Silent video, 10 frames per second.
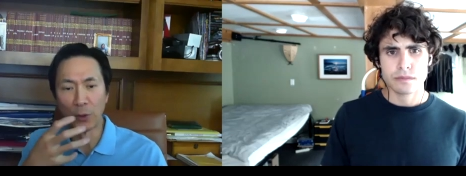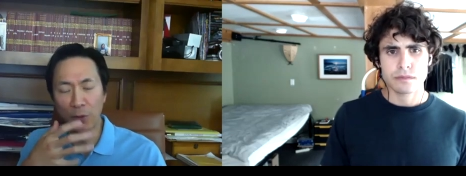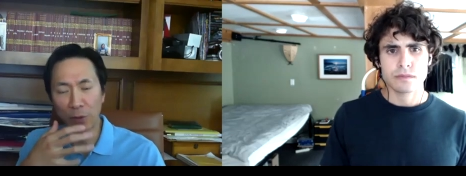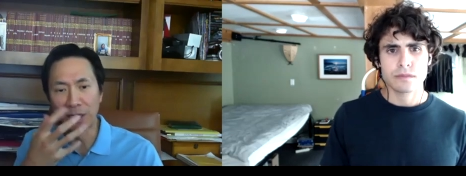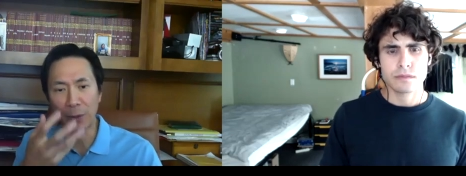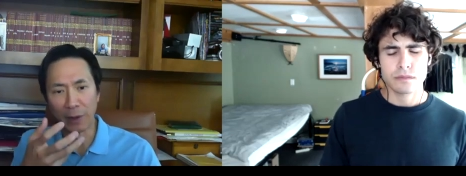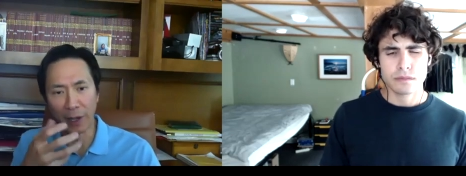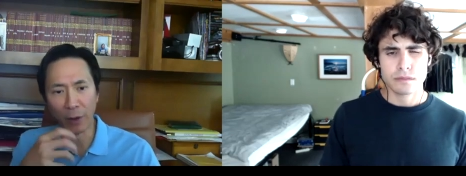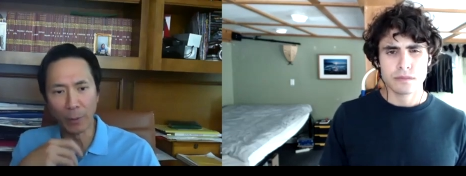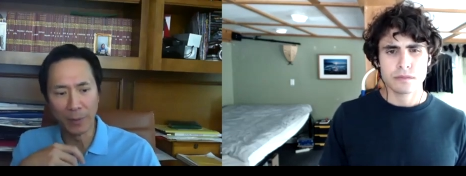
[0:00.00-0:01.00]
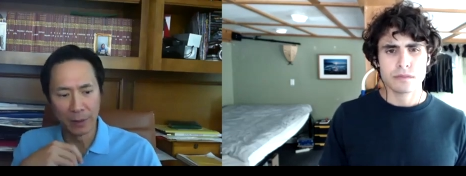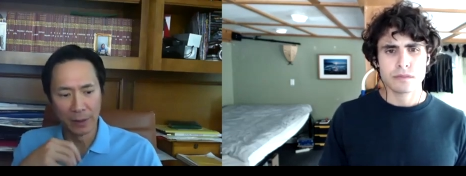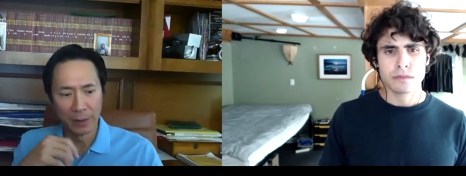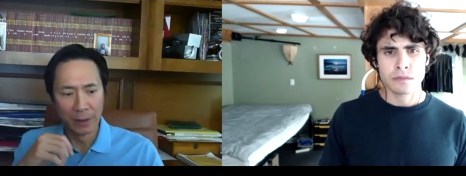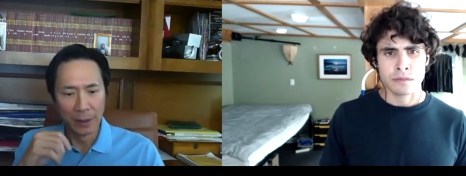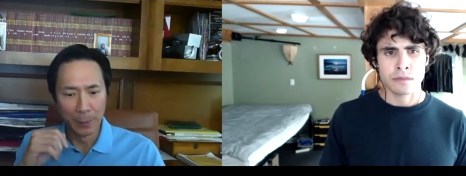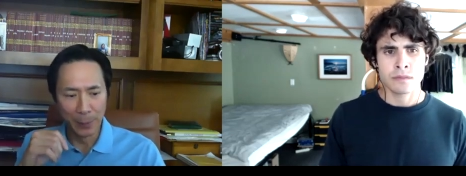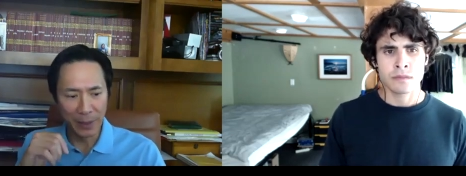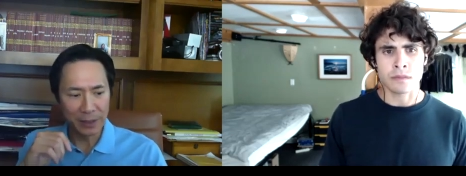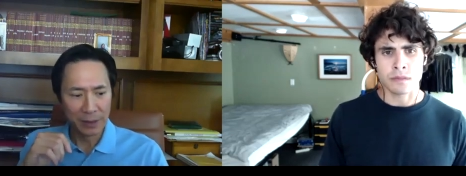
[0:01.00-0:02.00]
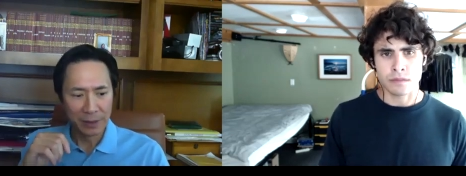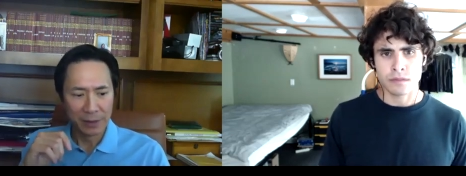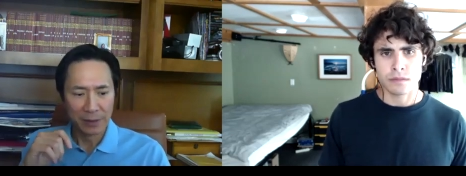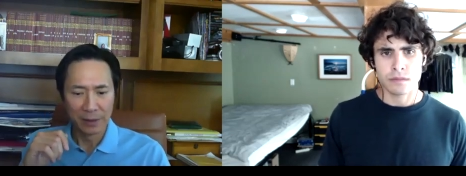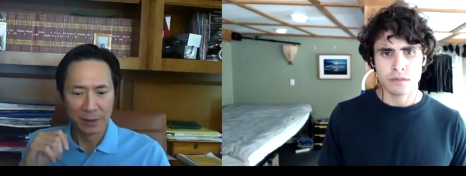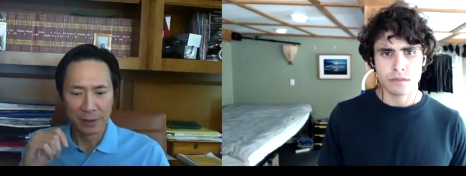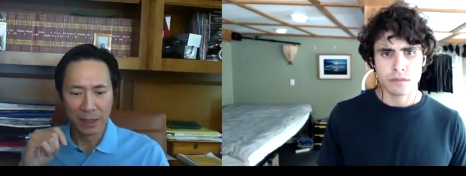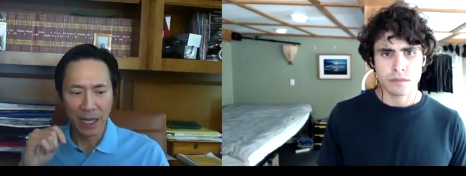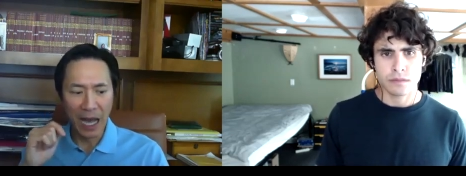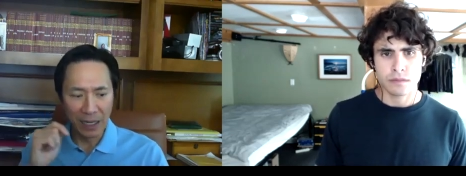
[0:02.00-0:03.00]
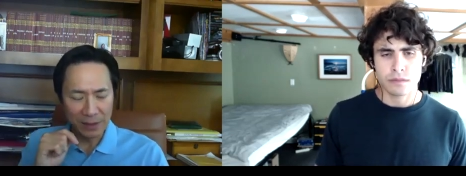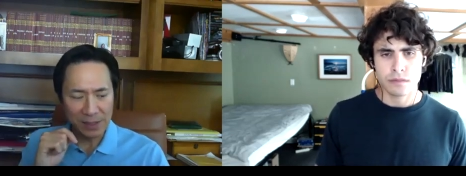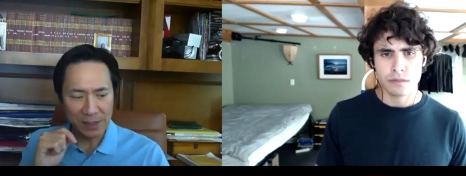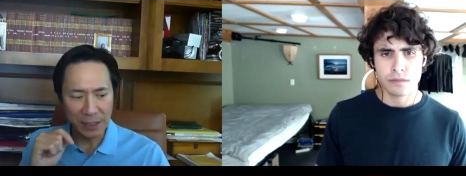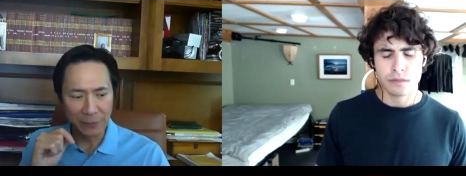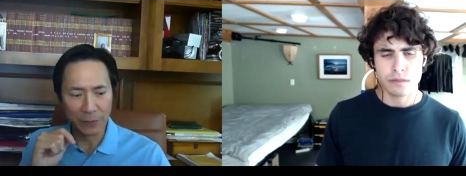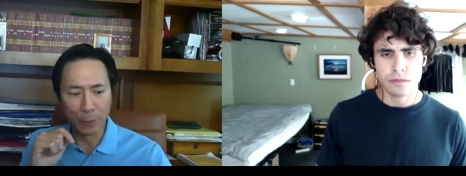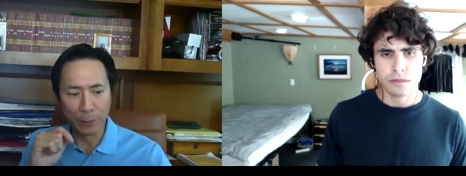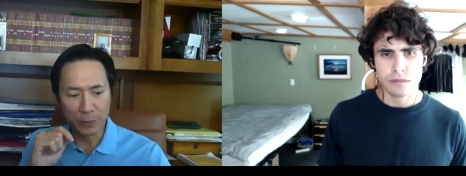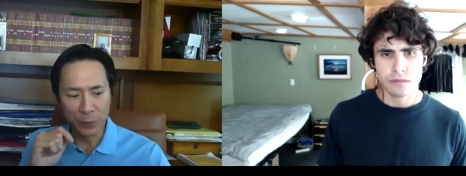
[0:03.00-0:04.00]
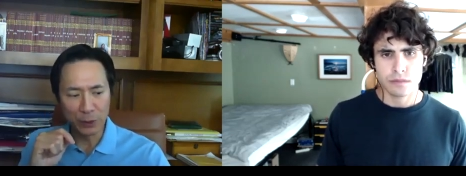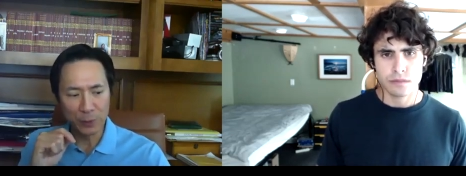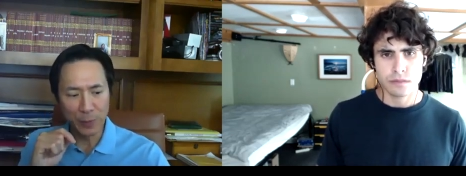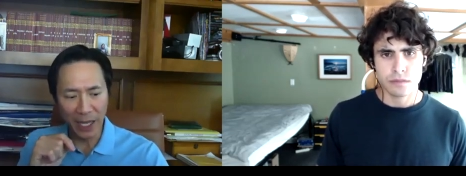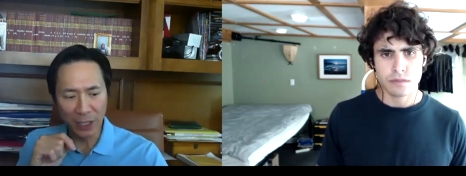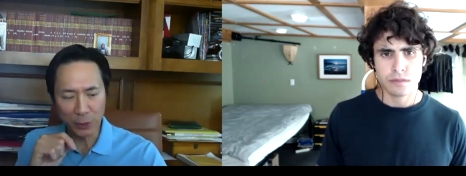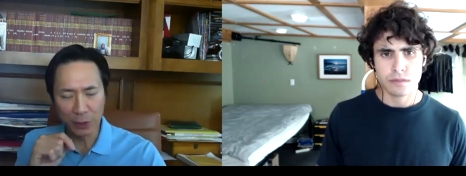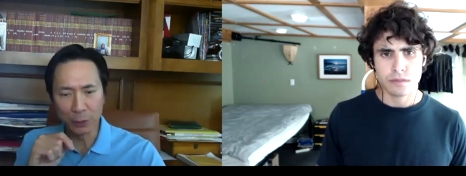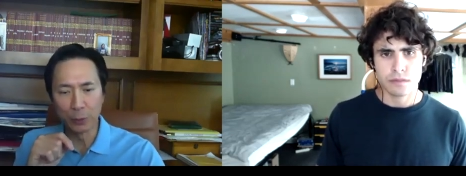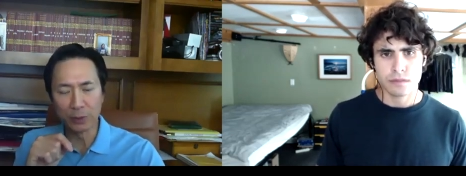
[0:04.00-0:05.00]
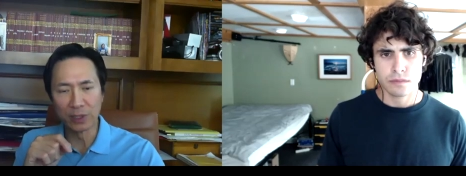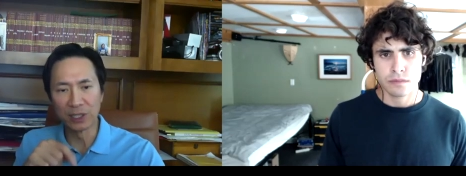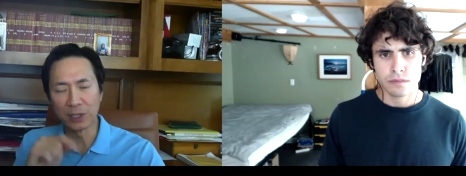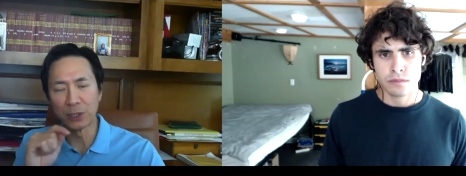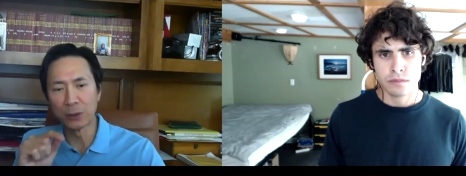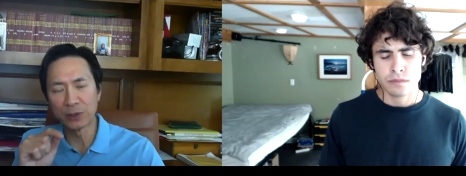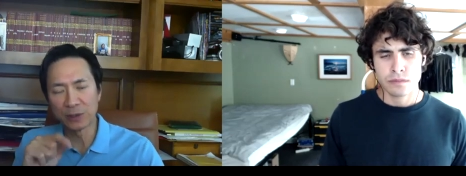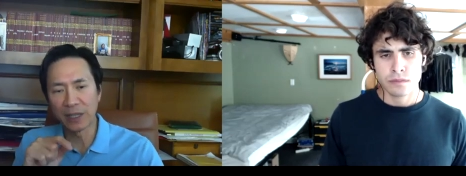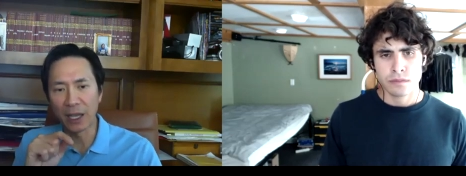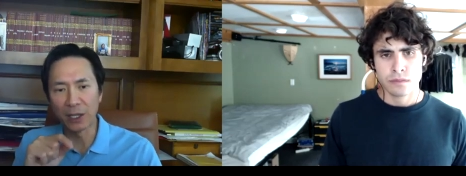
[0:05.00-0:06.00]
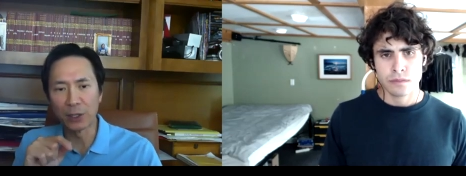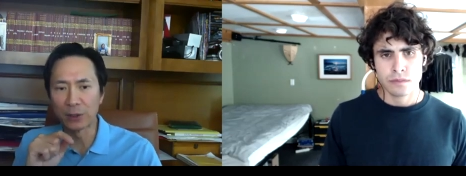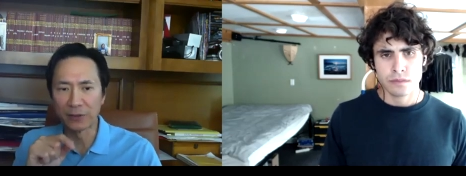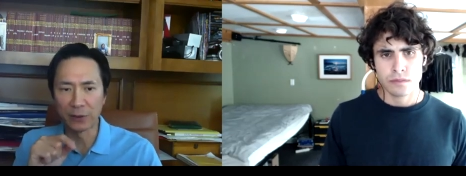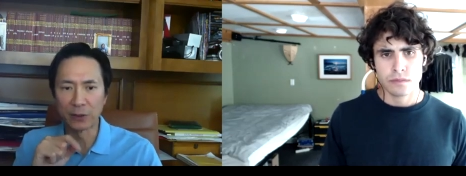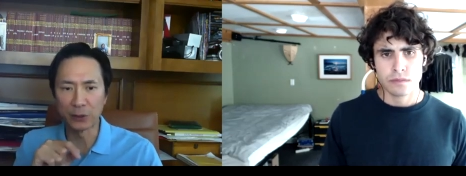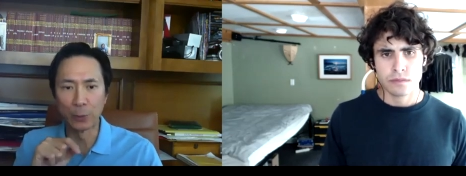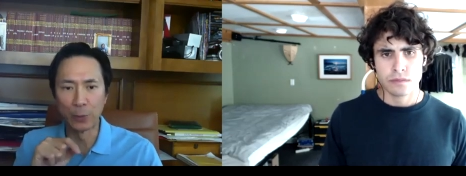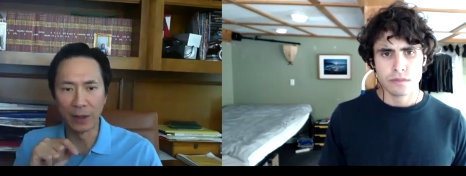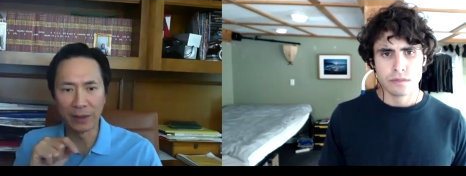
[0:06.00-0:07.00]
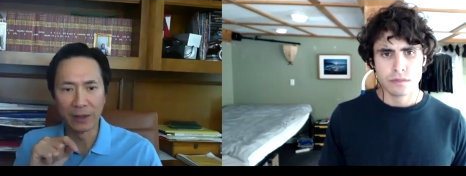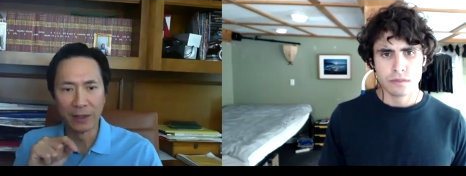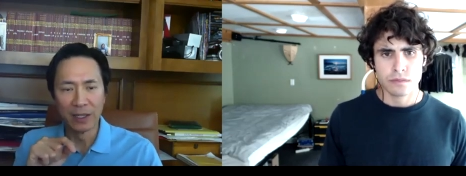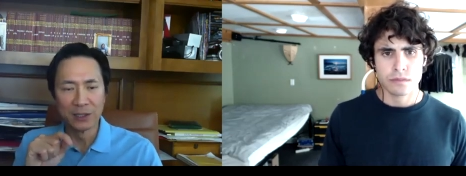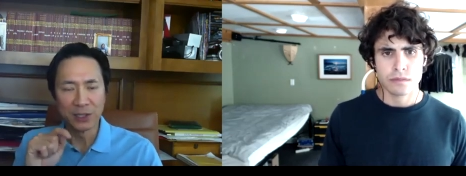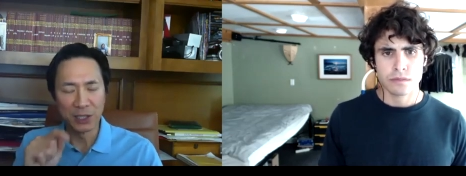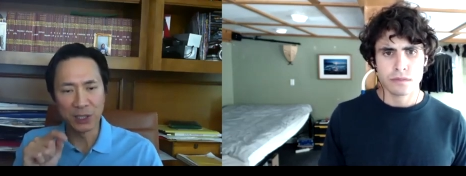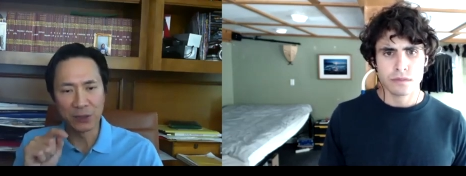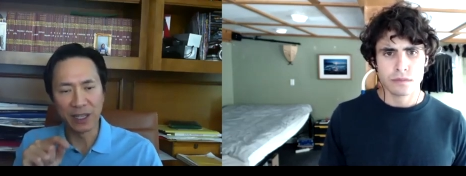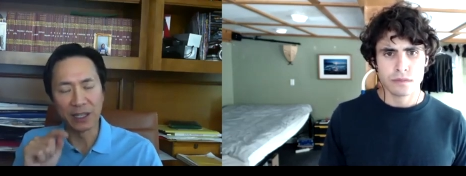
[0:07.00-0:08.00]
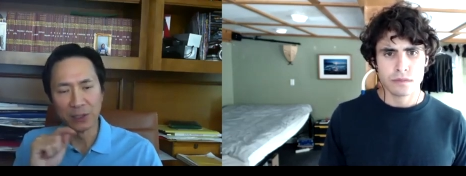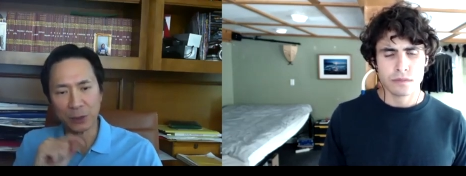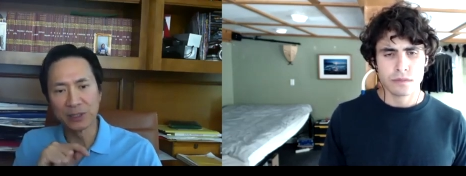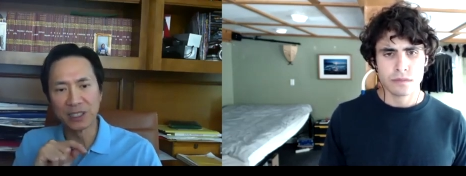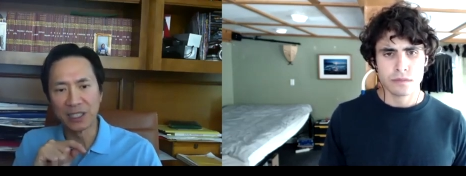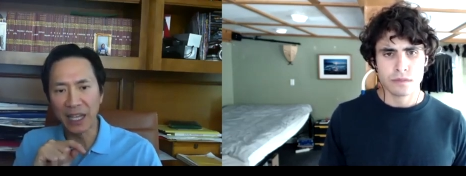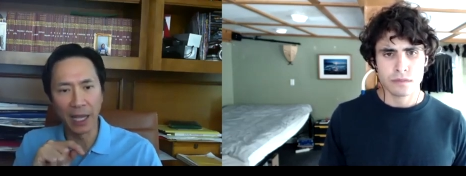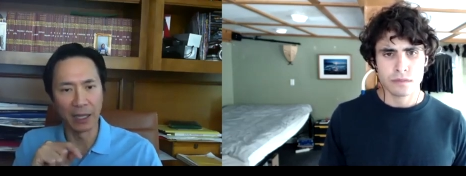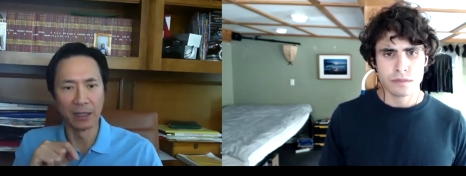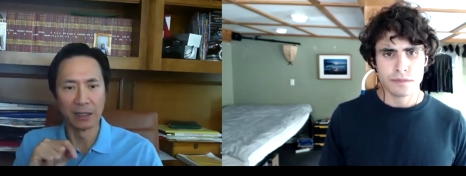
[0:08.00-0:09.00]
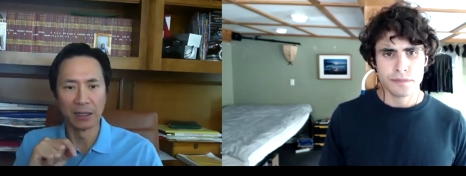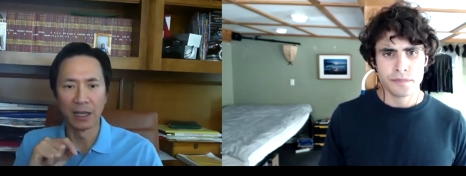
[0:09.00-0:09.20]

Speaker 1: Hopefully that will help. But honestly, for those patients who doesn't use headgear the first two months, chance of them using it again